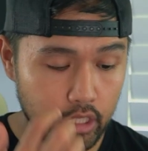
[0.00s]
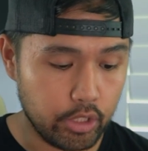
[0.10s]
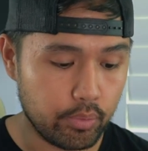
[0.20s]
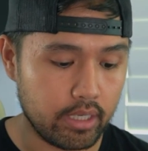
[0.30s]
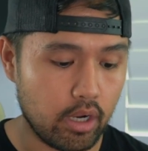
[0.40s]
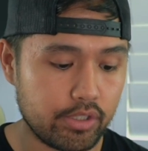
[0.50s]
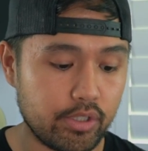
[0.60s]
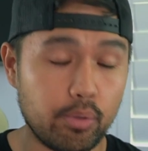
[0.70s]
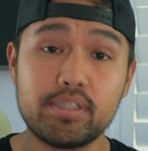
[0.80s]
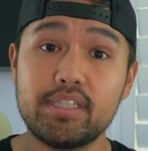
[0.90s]
You can
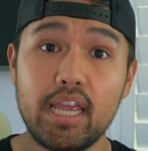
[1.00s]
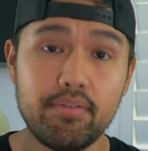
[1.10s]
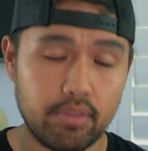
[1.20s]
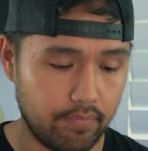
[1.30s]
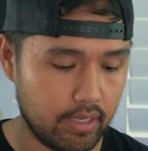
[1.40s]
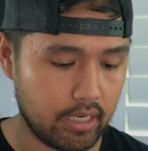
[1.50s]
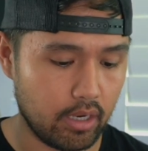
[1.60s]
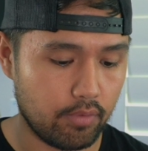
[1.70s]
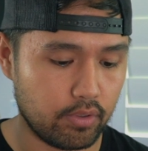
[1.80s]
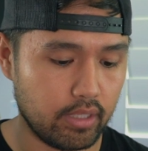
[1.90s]
also save the
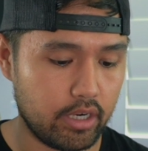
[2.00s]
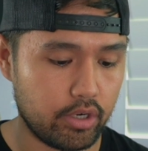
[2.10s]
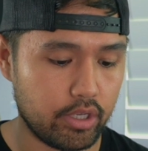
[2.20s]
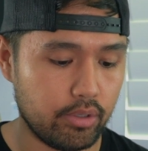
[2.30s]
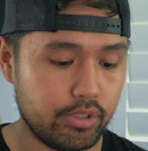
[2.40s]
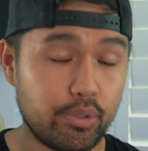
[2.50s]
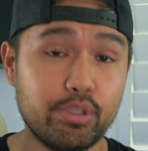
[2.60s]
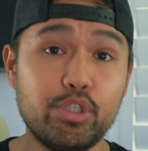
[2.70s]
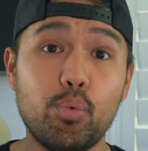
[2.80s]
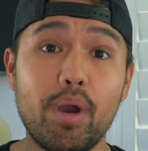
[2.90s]
video for later use. You
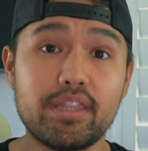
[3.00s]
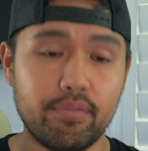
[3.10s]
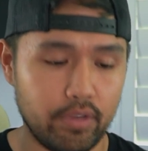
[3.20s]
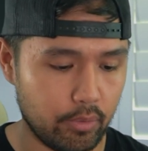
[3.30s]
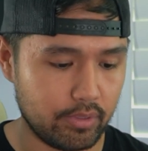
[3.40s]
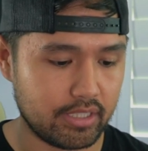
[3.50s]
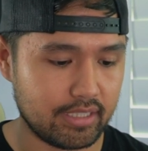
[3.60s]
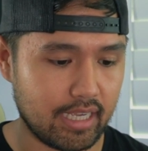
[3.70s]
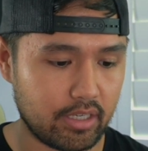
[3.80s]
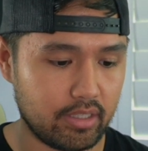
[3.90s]
can duet the video, which
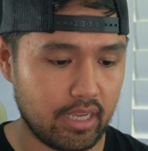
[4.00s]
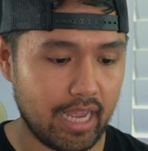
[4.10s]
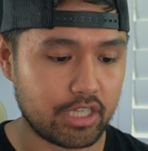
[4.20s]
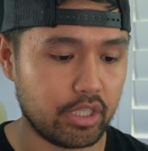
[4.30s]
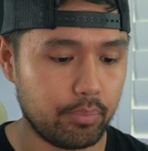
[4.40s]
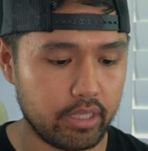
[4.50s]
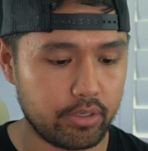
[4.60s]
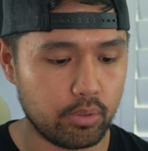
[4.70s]
is actually really